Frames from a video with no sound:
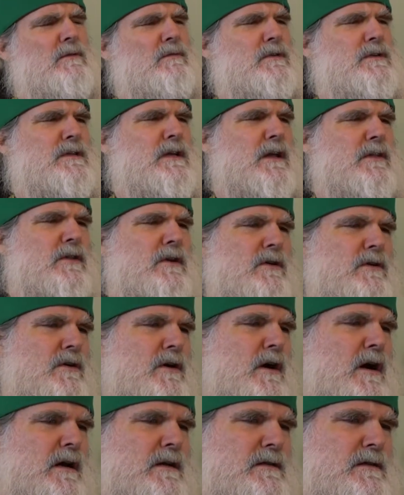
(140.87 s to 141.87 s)
was on the
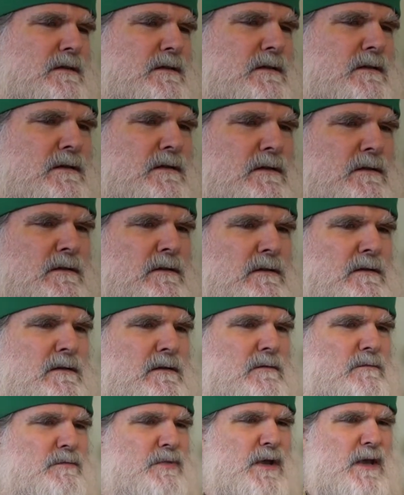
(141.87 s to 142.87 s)
cross.
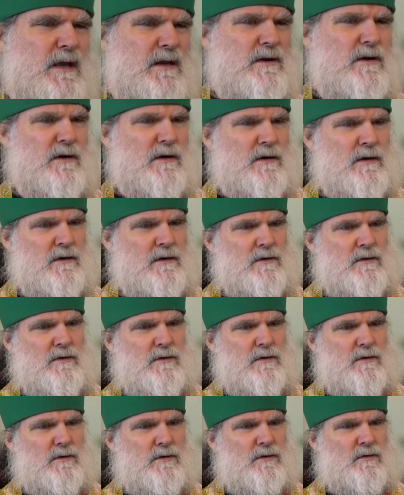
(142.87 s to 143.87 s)
Peter,
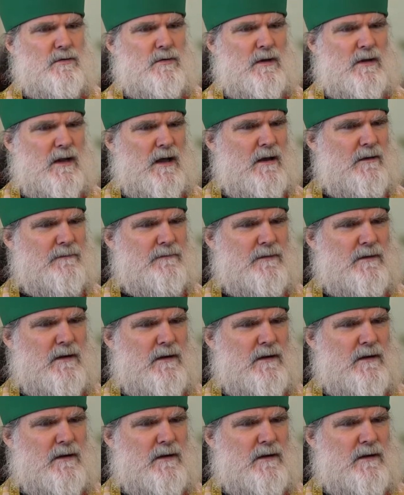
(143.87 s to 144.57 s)
who loved